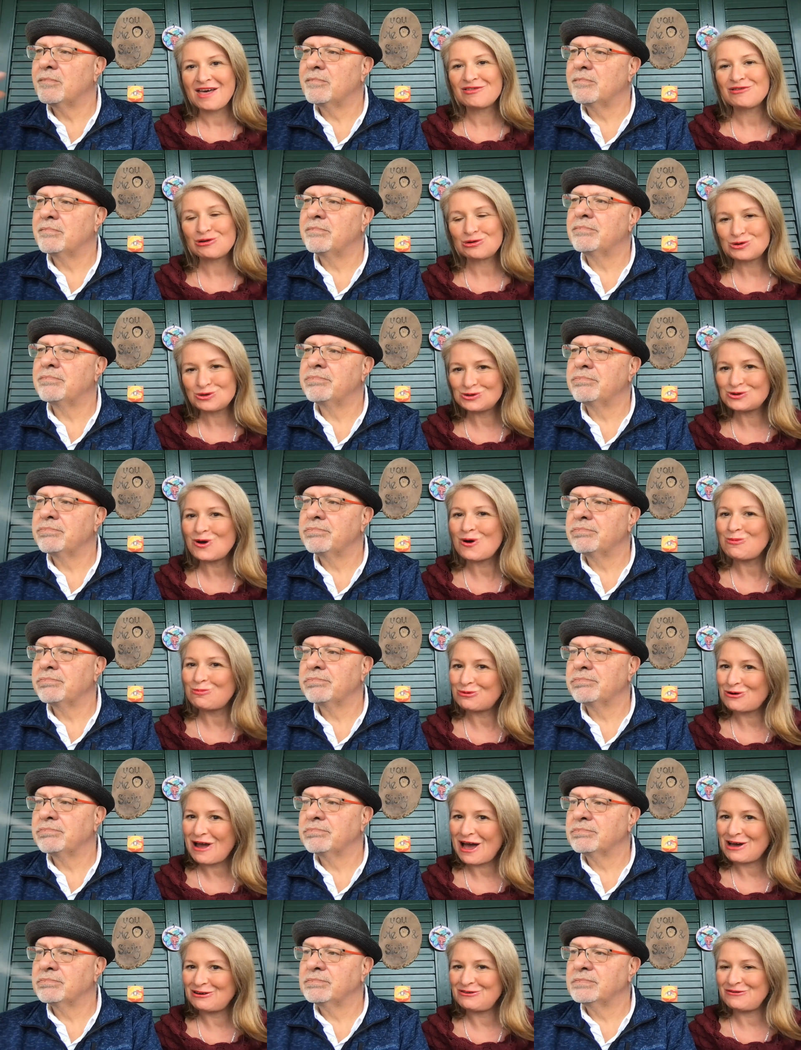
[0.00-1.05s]
Speaker 1: They're so
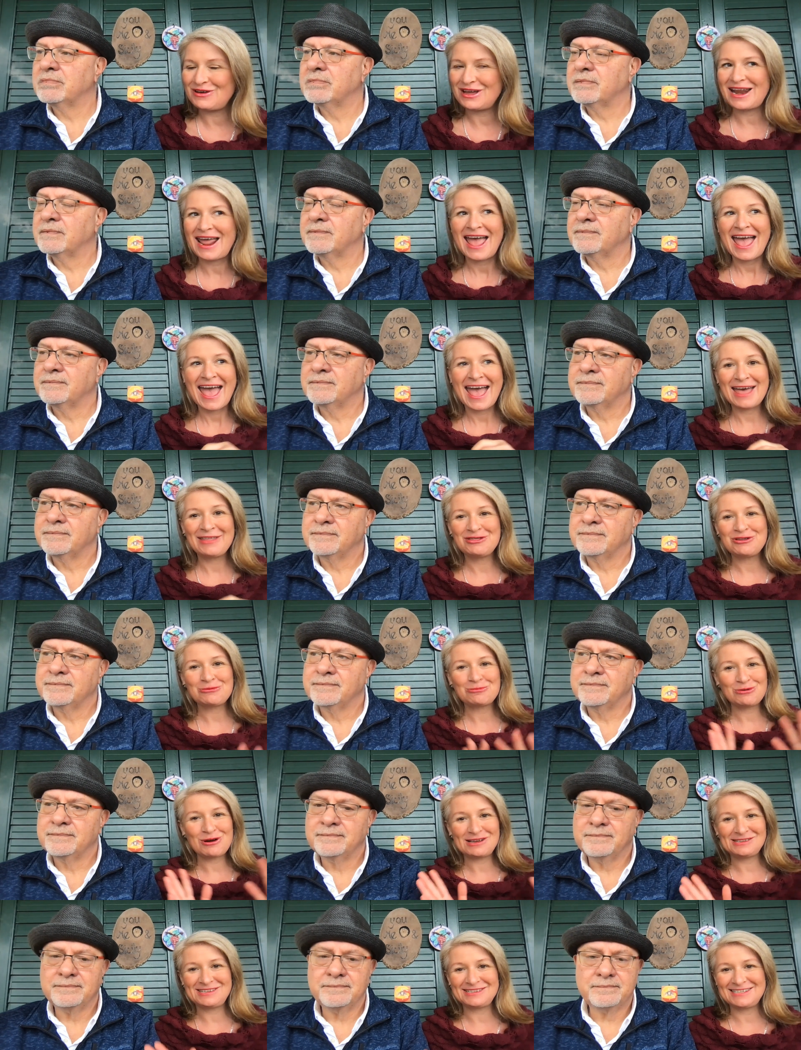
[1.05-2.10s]
proud of it, and their
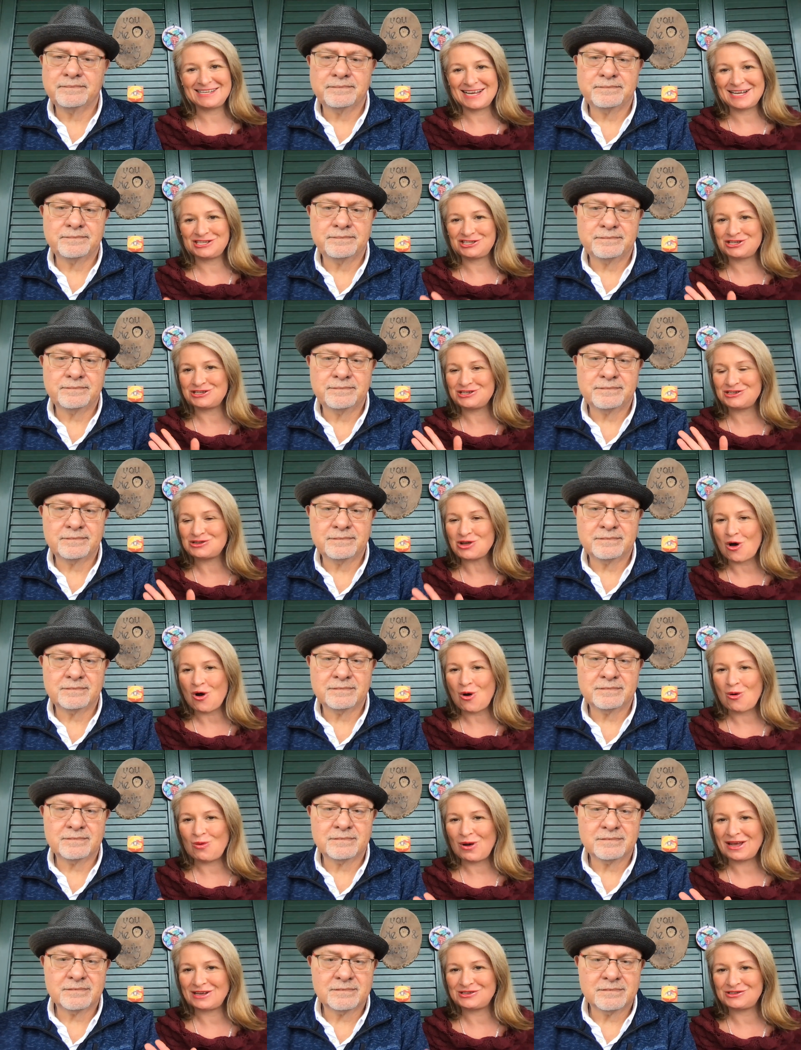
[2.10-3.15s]
presentation is
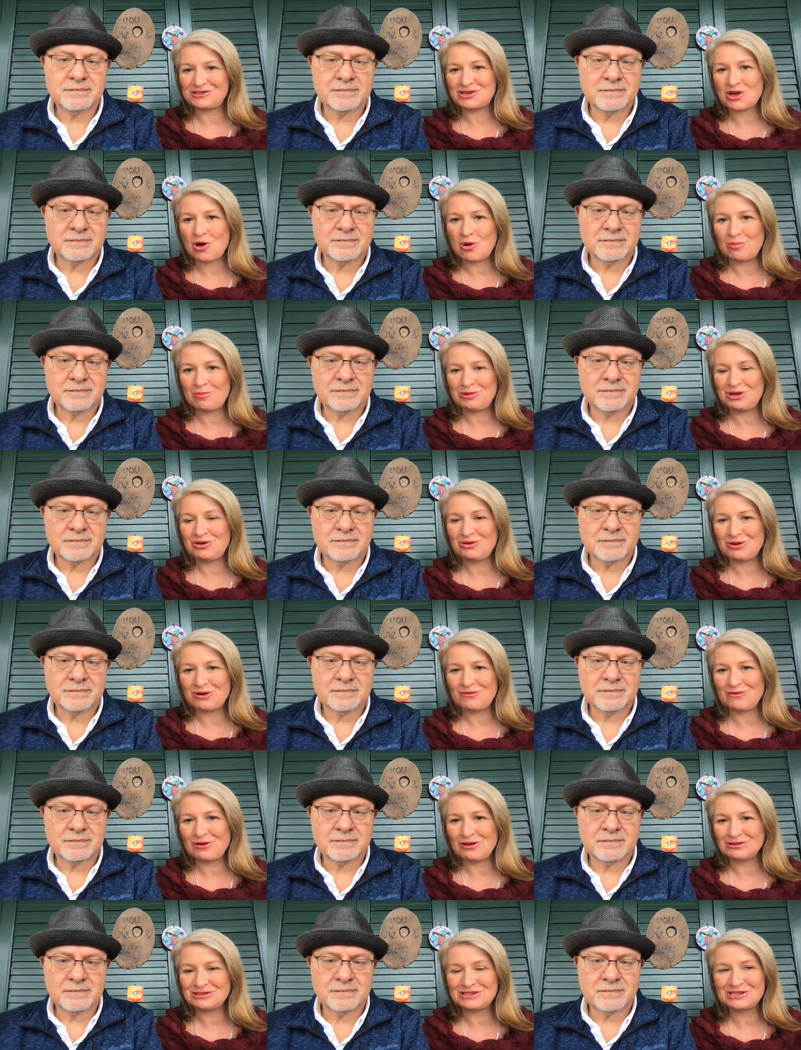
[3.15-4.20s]
always so
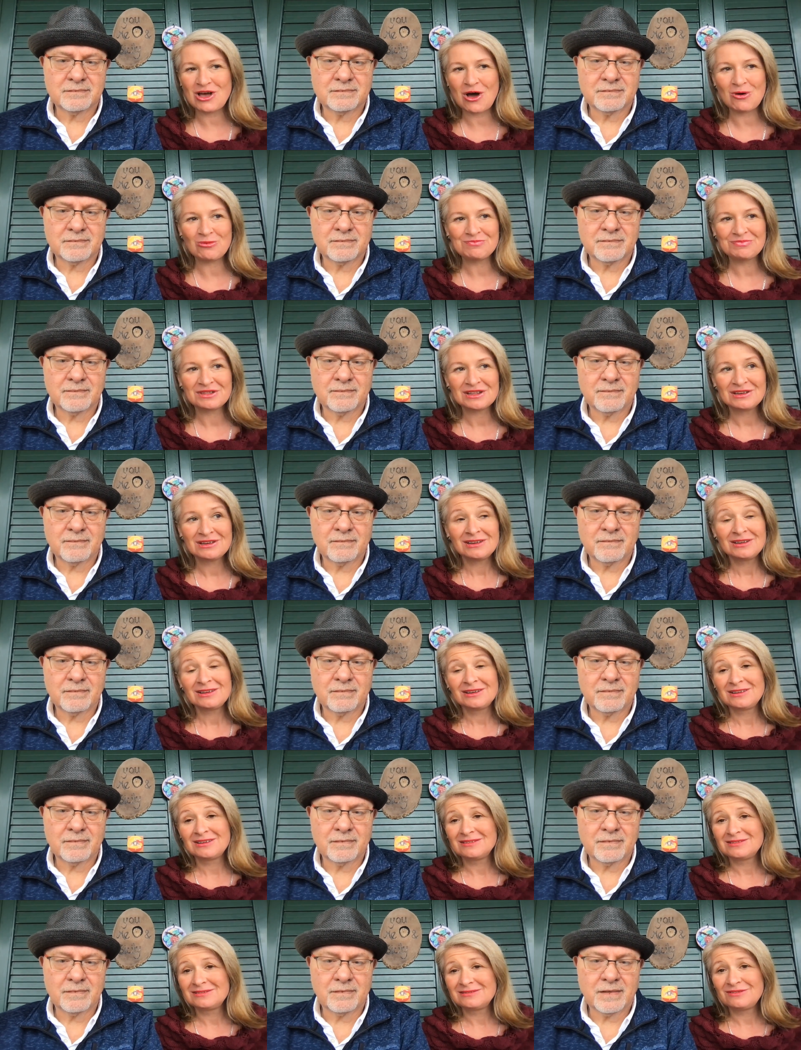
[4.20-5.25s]
beautiful. So.
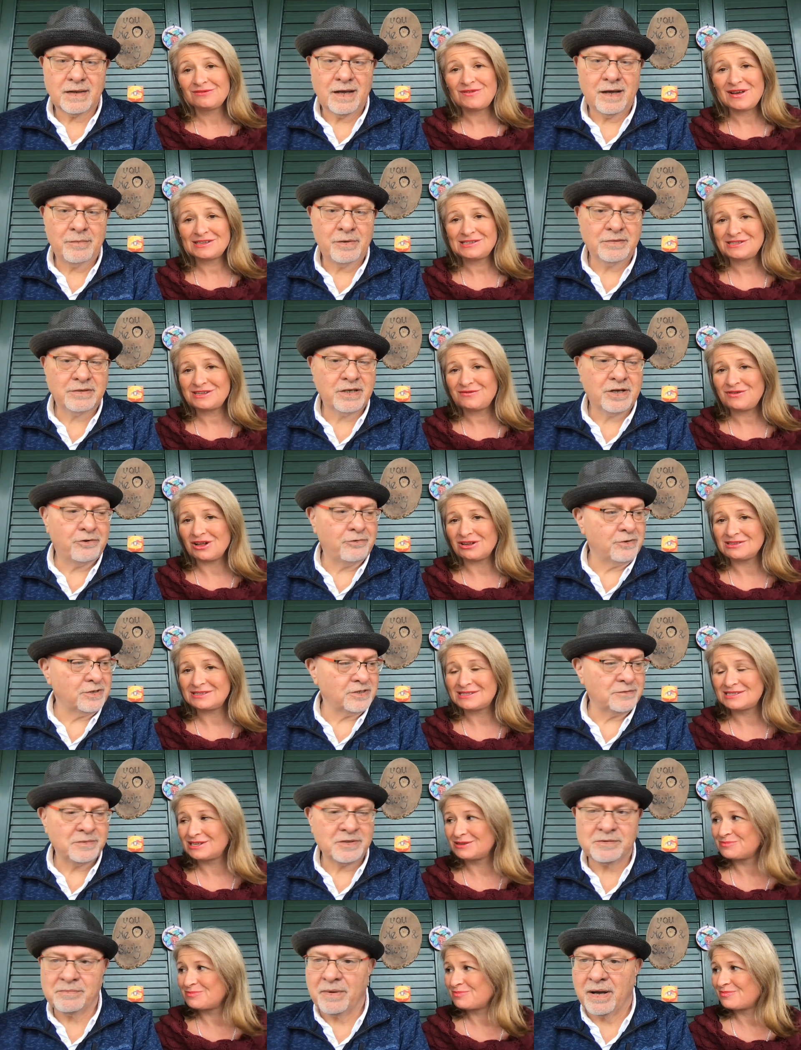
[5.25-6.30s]
Speaker 2: How about the
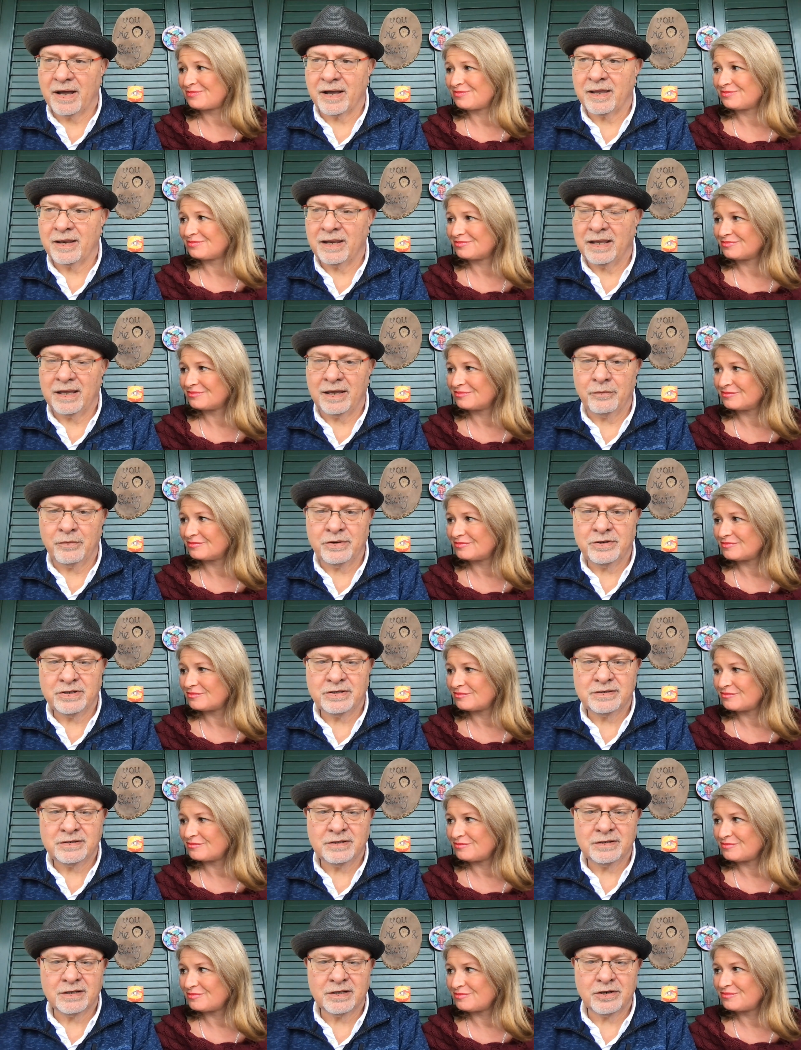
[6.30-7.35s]
Christmas market, E? We
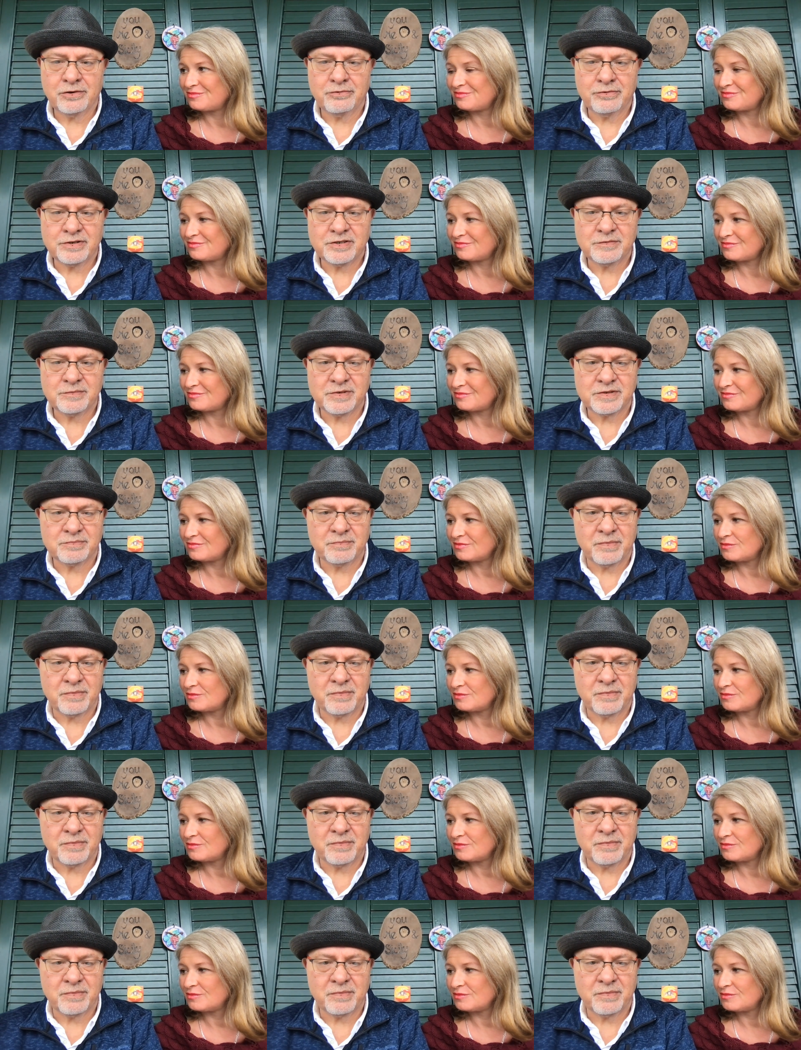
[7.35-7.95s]
just did the Christmas